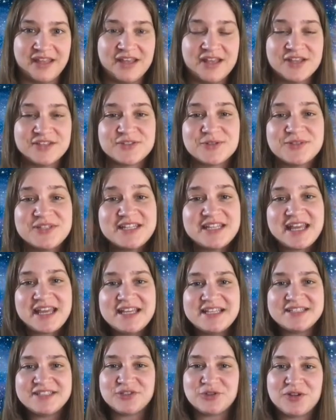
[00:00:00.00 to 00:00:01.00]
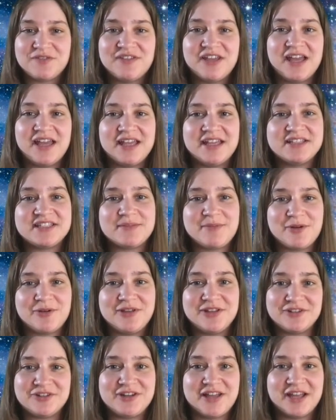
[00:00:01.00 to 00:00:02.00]
So today's trivia is about
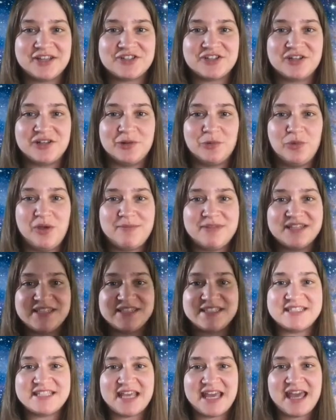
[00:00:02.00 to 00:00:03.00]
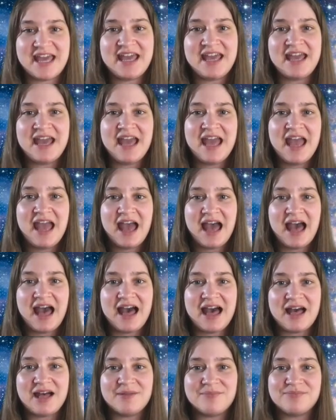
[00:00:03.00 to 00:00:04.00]
International Women's Day.
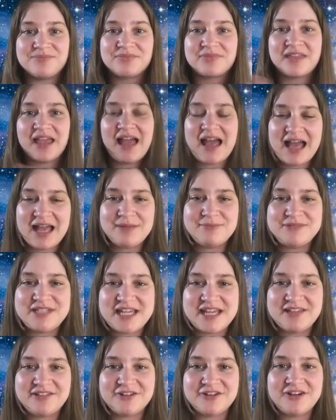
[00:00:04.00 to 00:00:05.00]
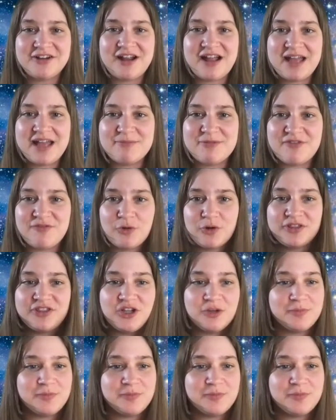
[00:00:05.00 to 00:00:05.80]
I'm Taylor. I'm a fourth-year